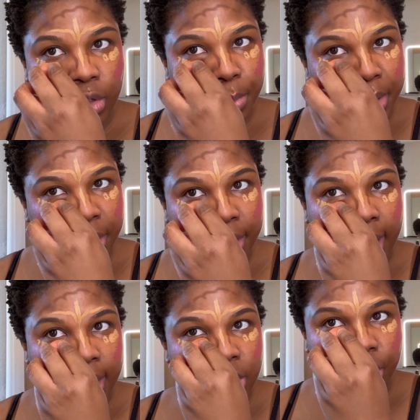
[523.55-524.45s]
but they're
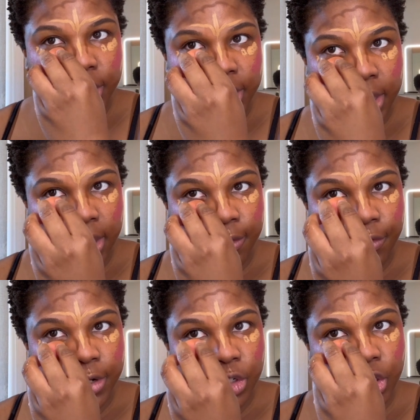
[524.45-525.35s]
not adjusting their
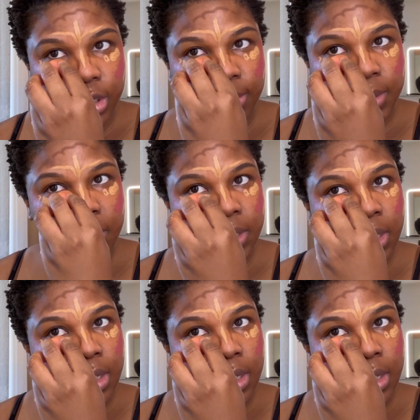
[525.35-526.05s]
friendships